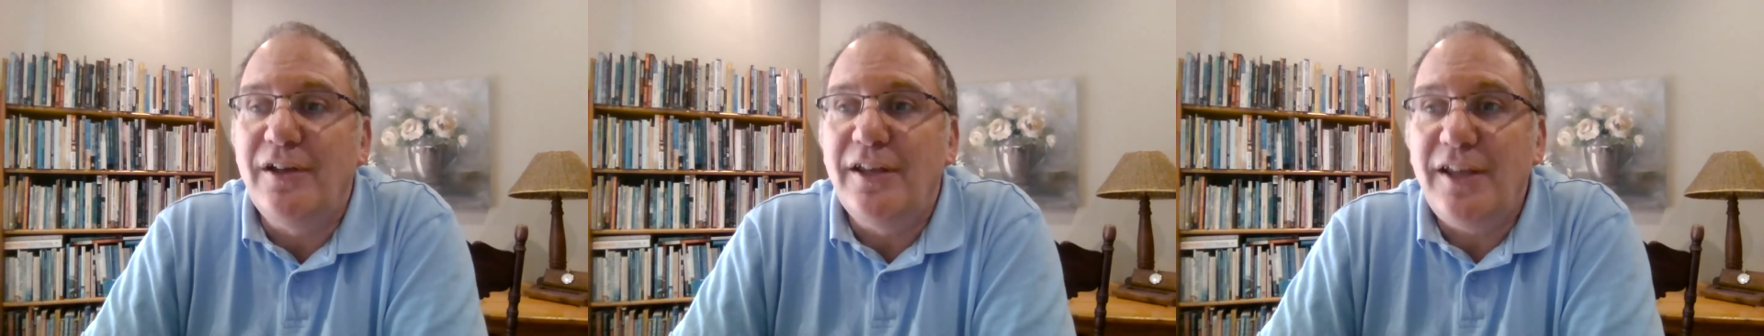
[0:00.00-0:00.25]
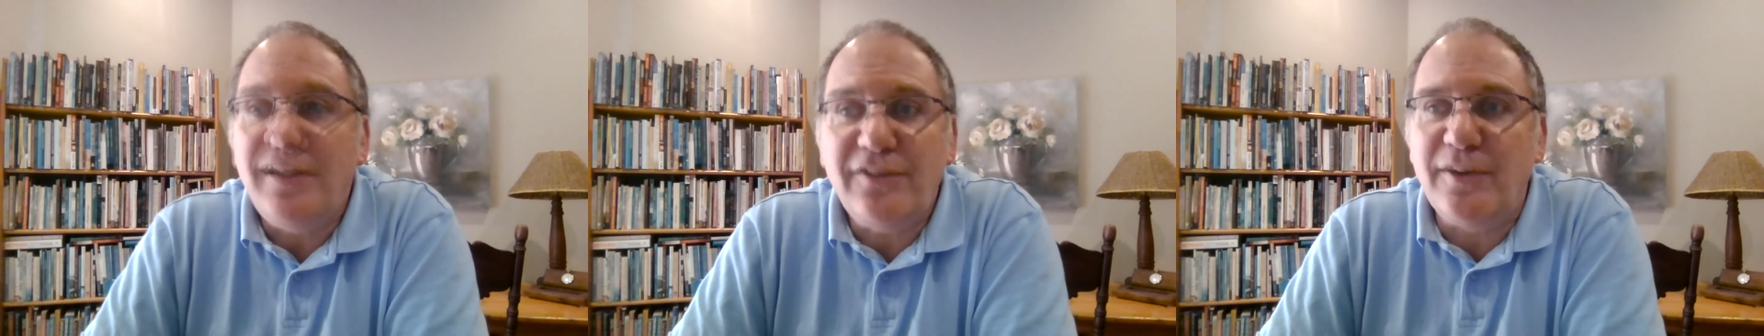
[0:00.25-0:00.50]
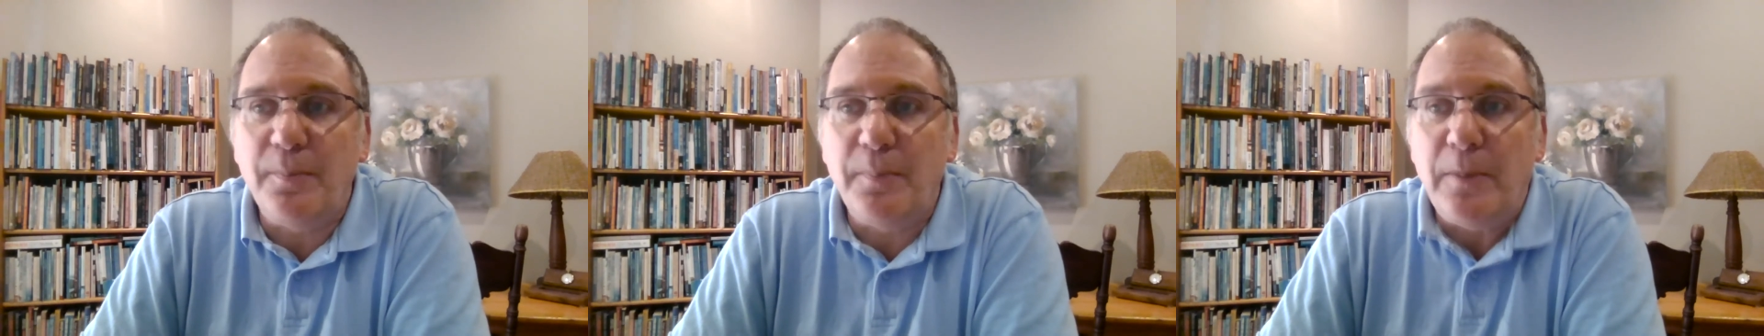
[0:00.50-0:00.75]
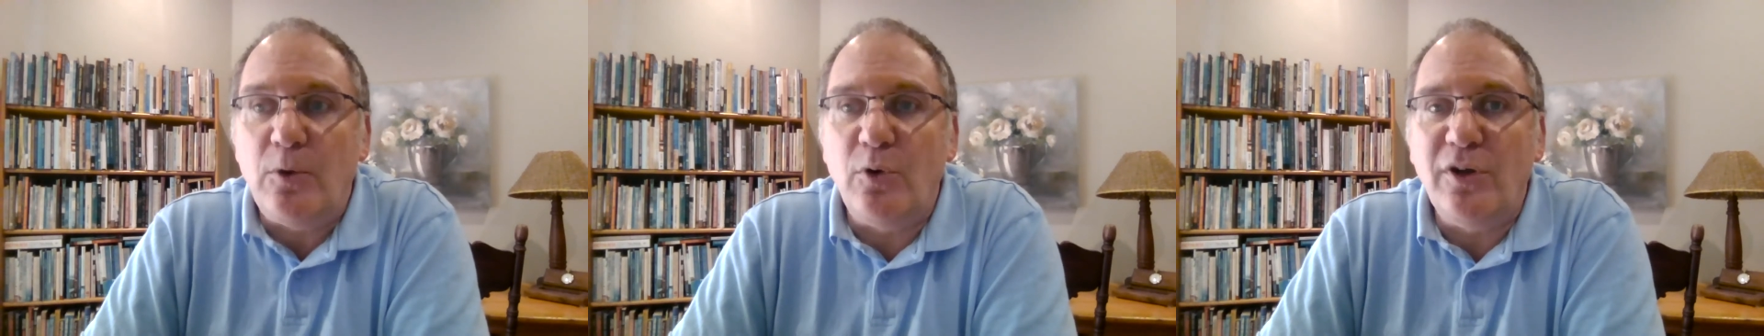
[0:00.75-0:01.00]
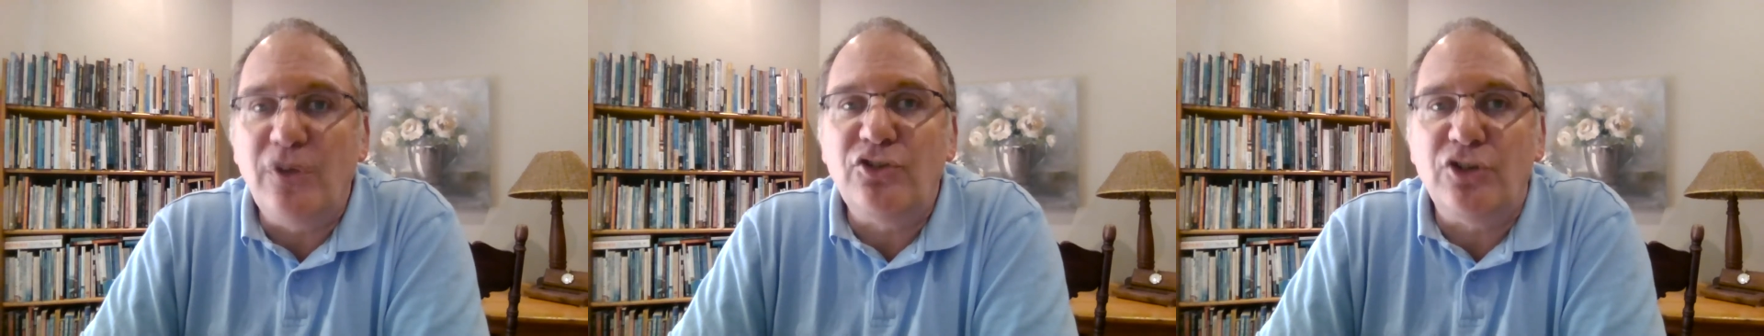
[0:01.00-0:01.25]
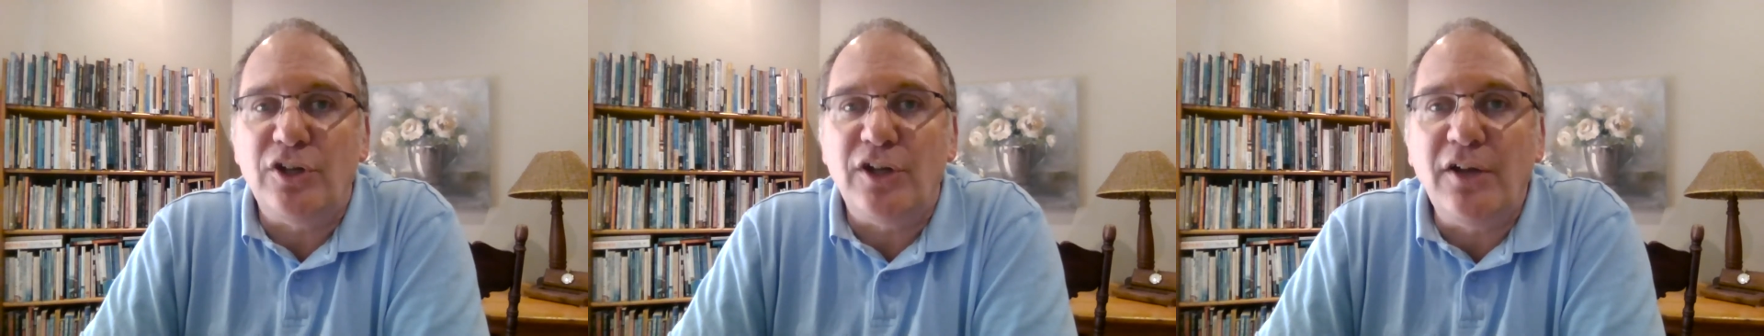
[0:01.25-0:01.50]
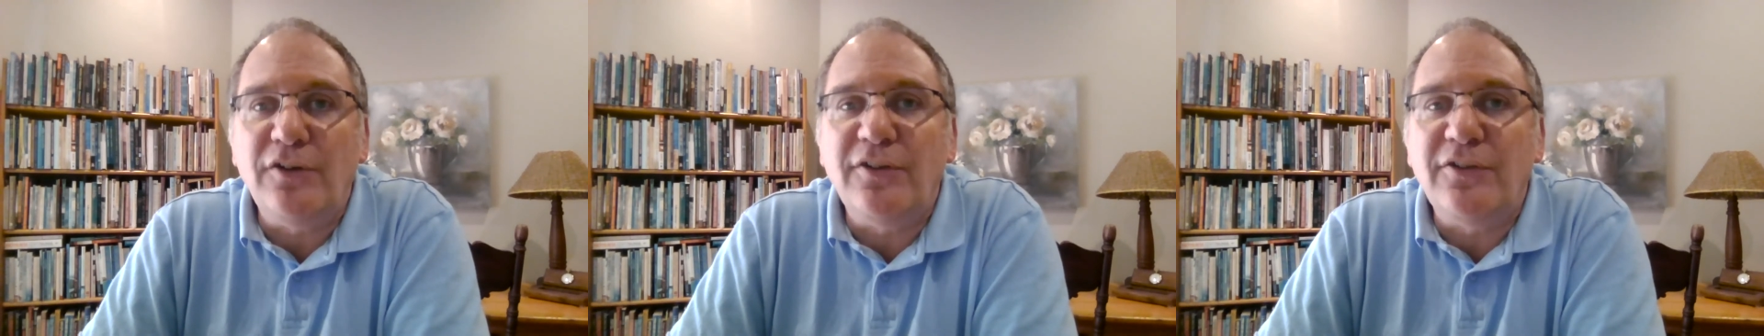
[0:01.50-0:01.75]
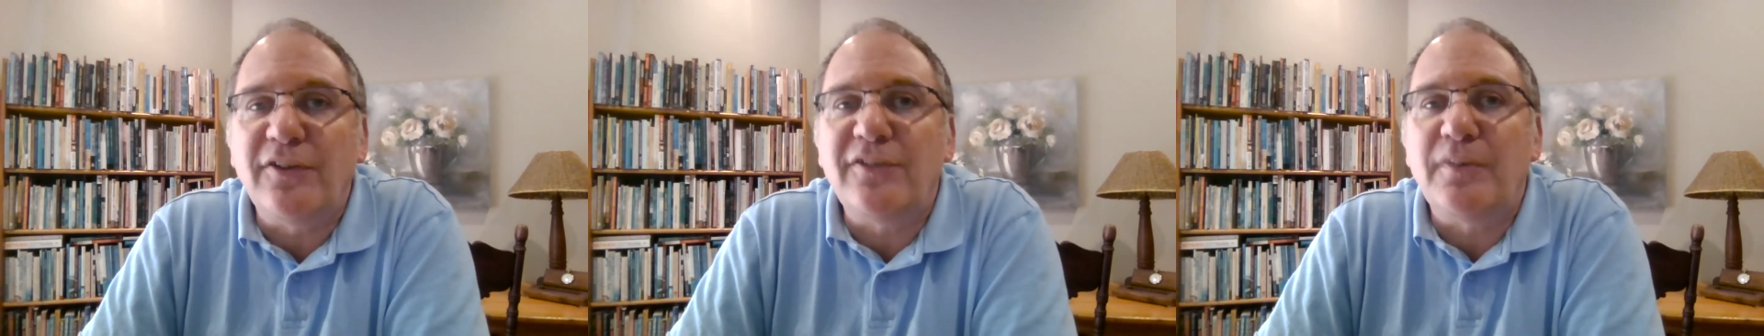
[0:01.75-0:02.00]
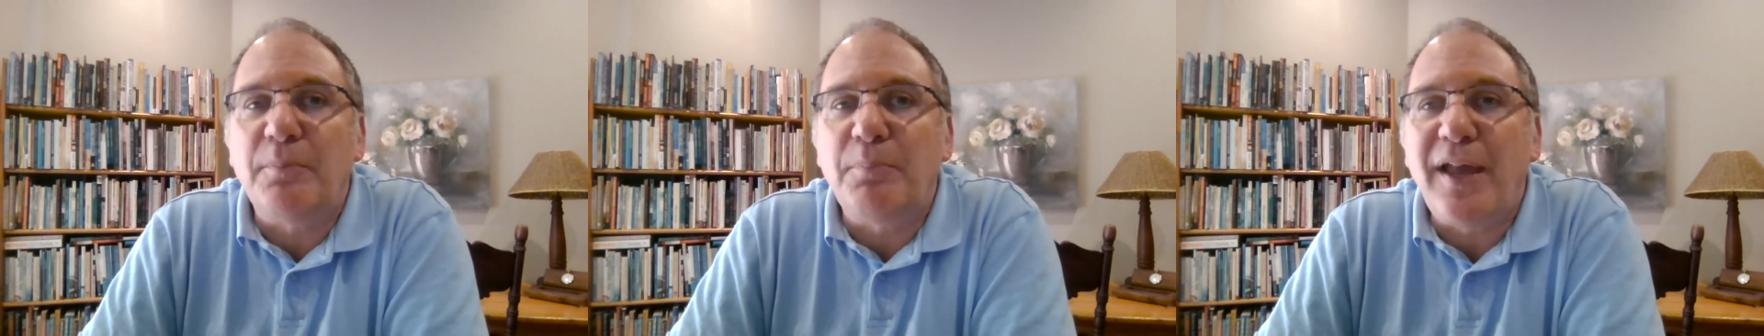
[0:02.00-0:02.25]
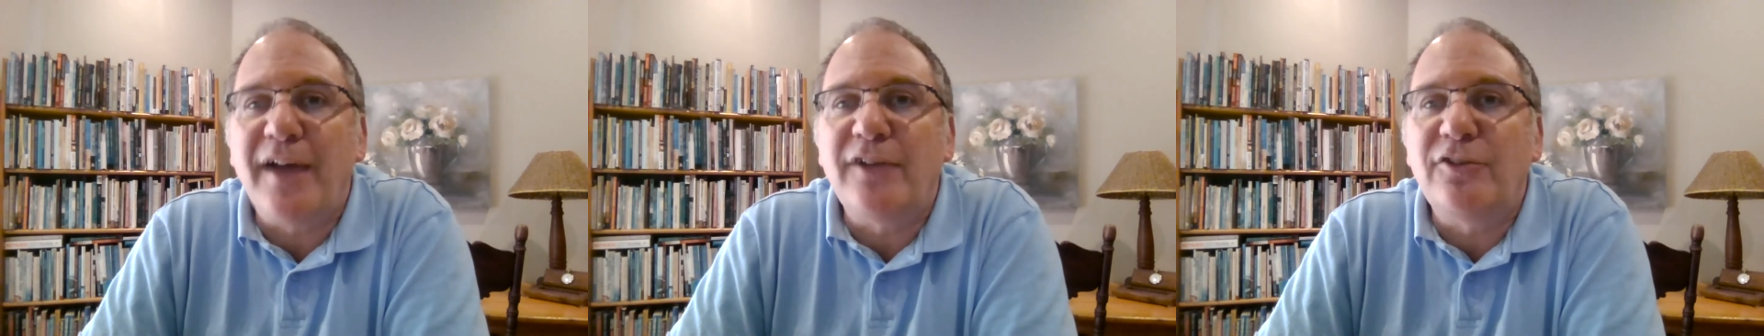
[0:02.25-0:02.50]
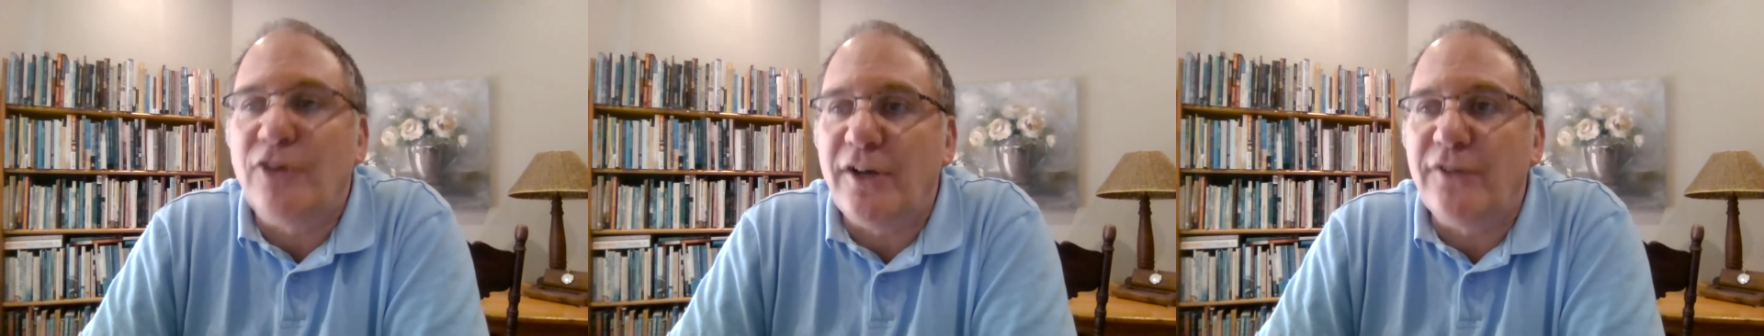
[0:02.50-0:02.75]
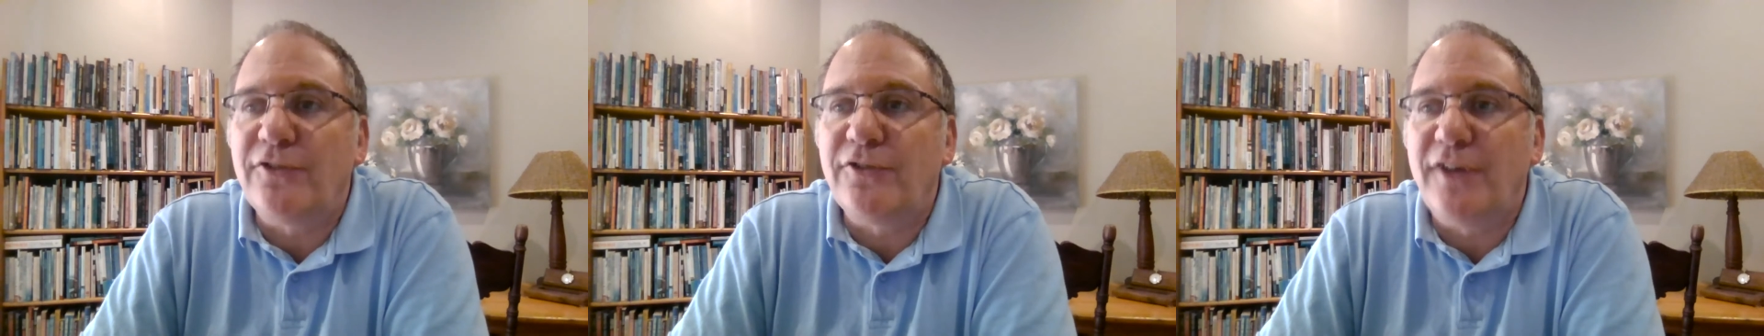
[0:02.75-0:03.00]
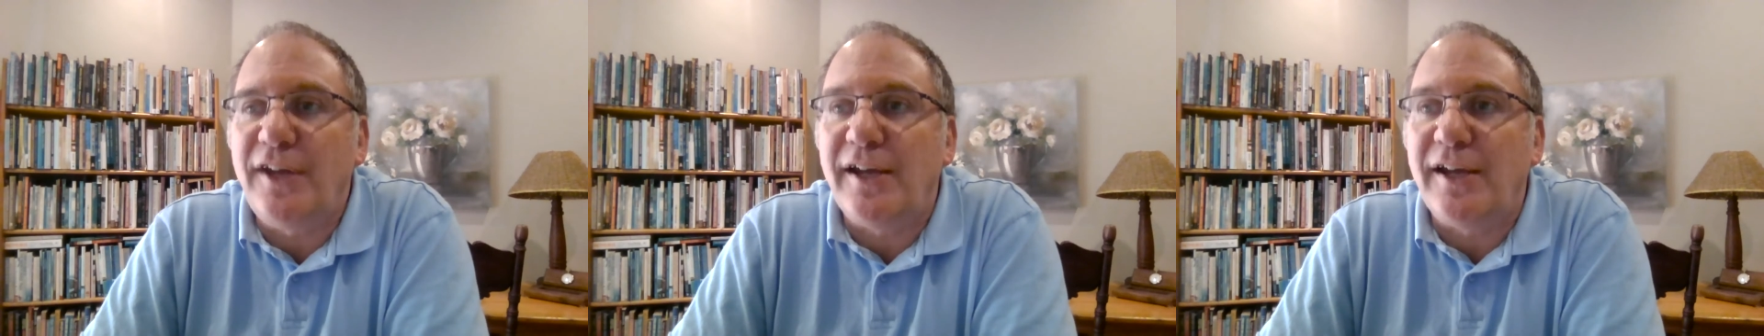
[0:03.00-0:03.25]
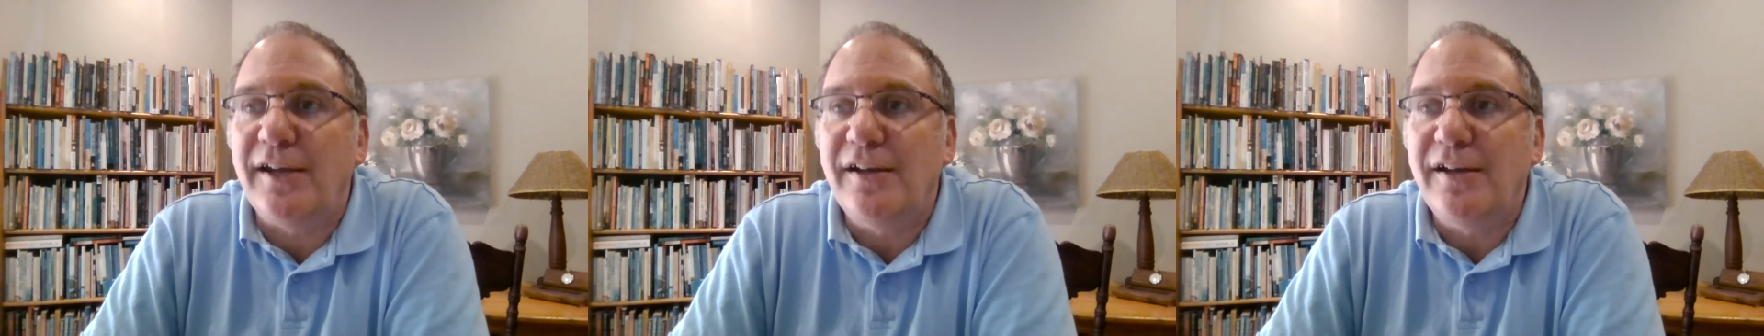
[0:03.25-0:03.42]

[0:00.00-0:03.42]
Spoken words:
Here's the big question. How does this apply to us today?